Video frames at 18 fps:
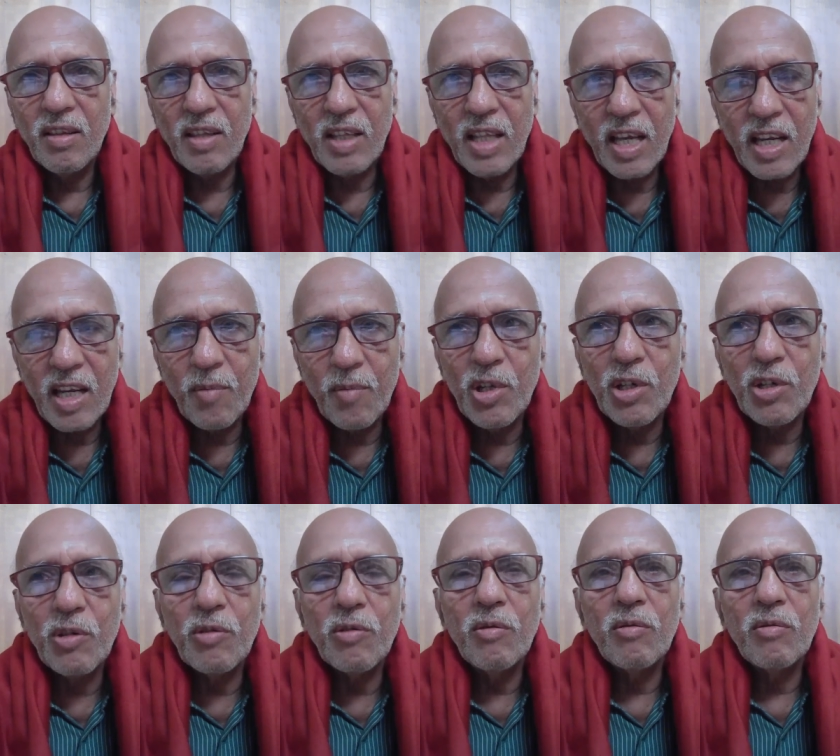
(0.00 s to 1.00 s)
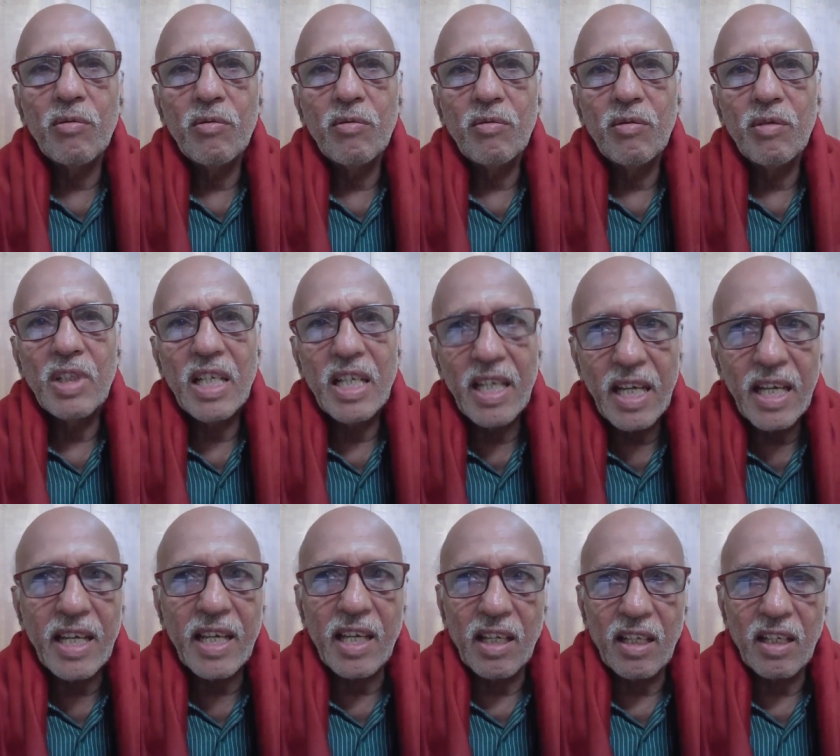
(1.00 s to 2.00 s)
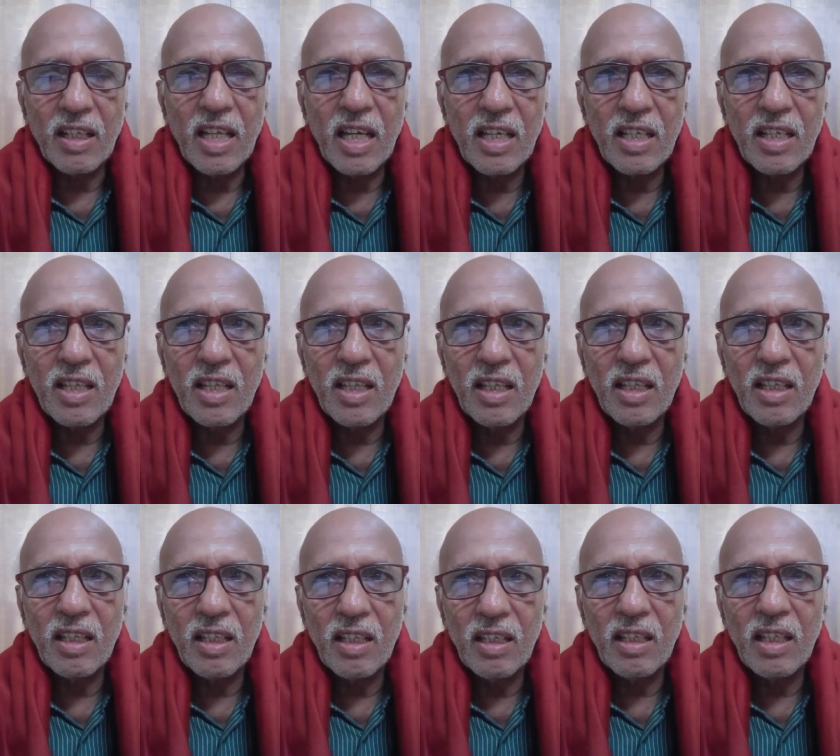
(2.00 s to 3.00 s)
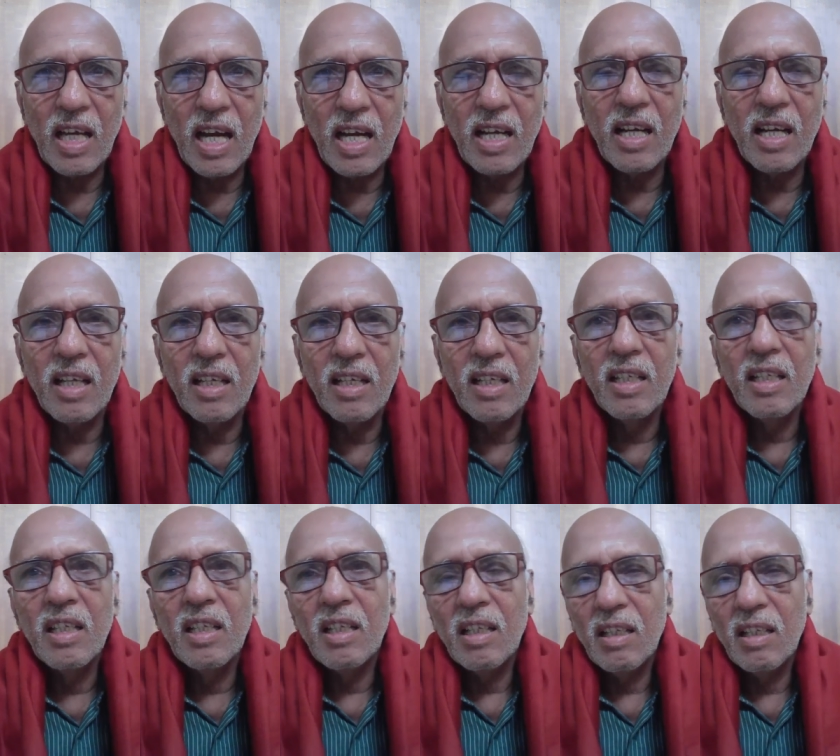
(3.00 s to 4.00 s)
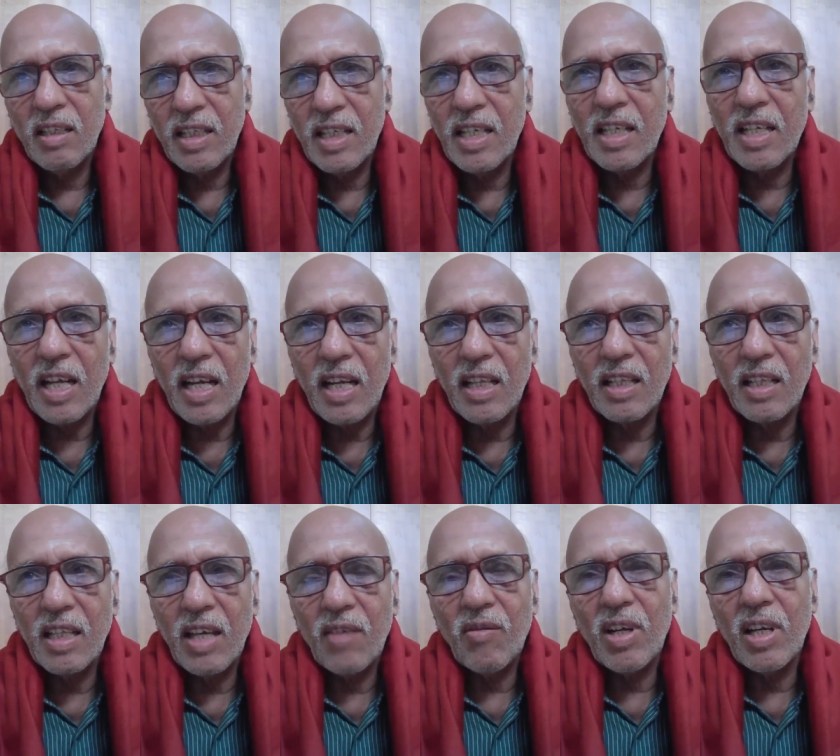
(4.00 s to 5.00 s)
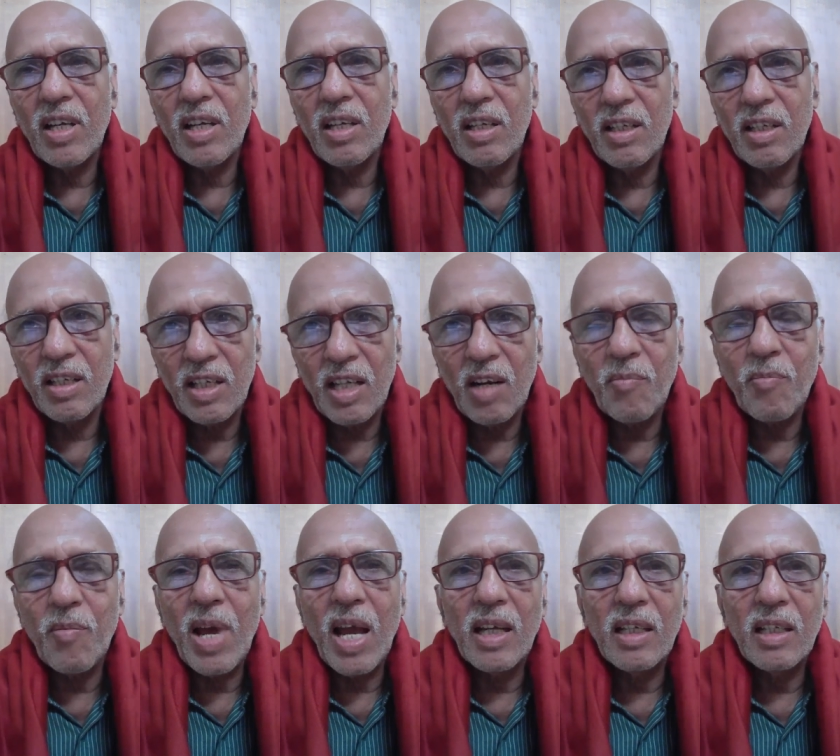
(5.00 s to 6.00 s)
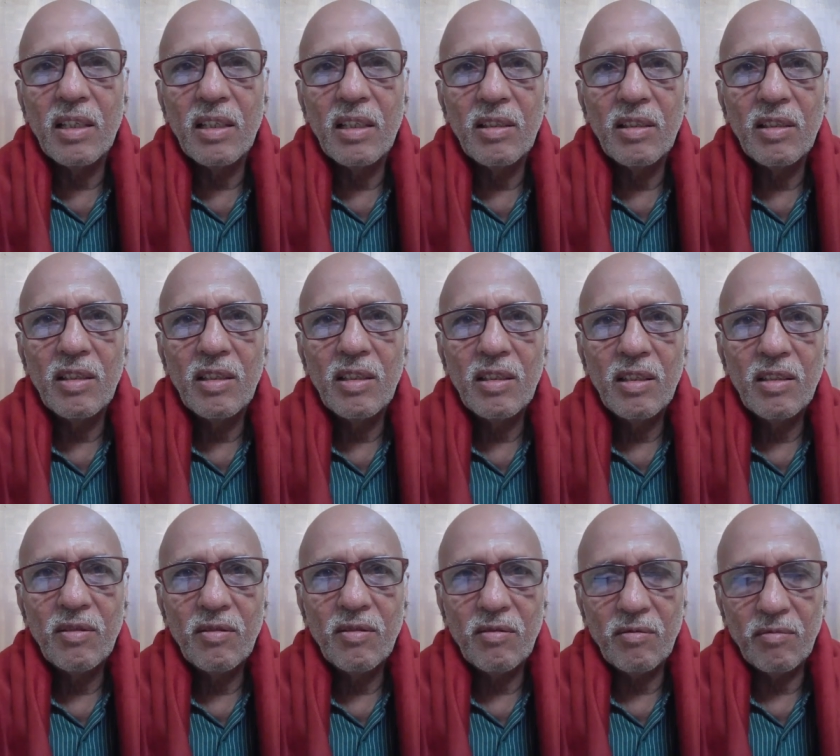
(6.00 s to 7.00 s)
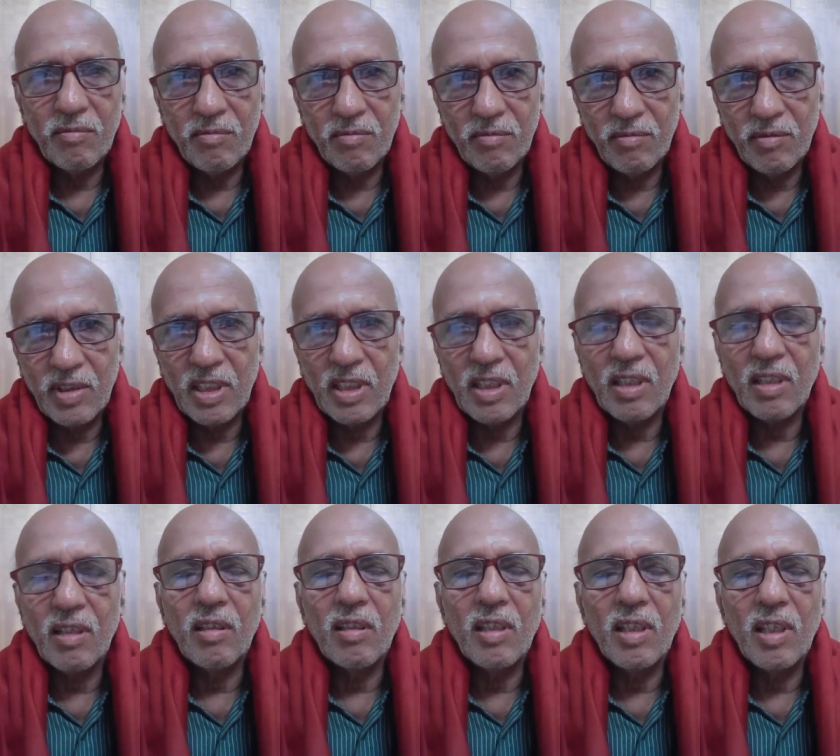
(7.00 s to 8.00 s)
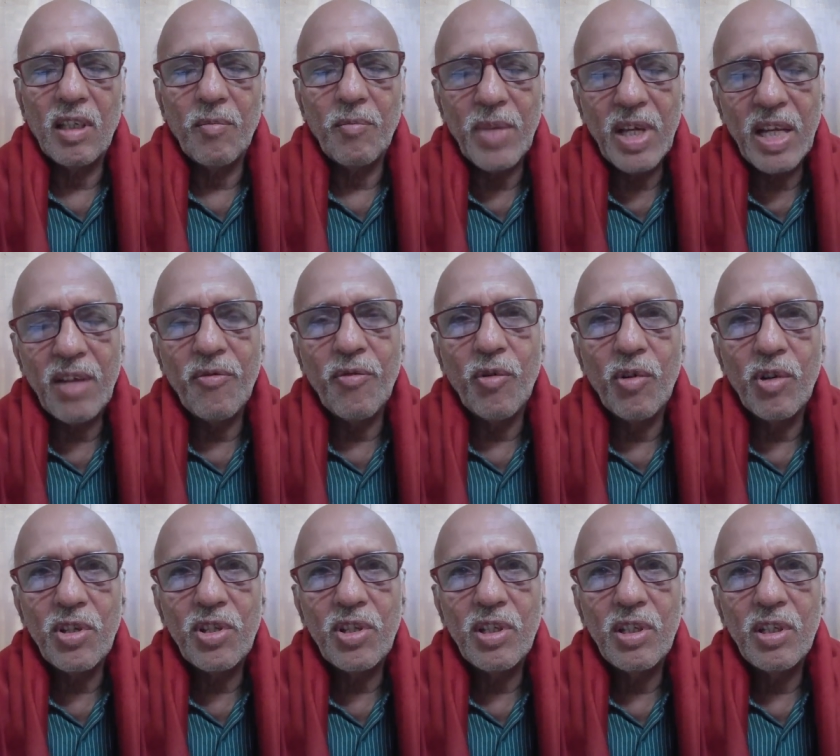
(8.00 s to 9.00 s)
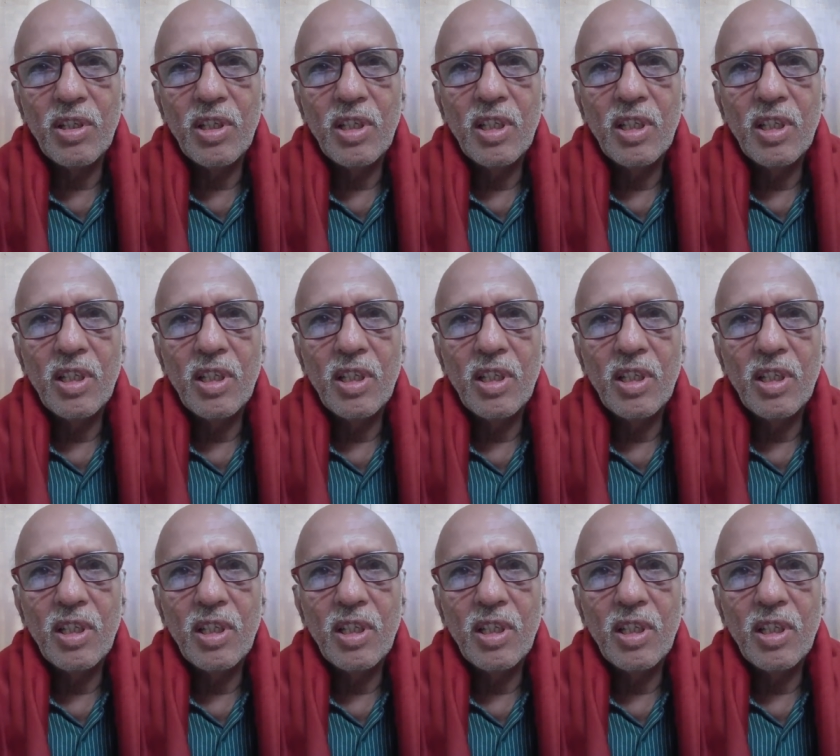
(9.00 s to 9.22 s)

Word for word: they are able to take it. That is, and in turn, they will return back uh, many folds.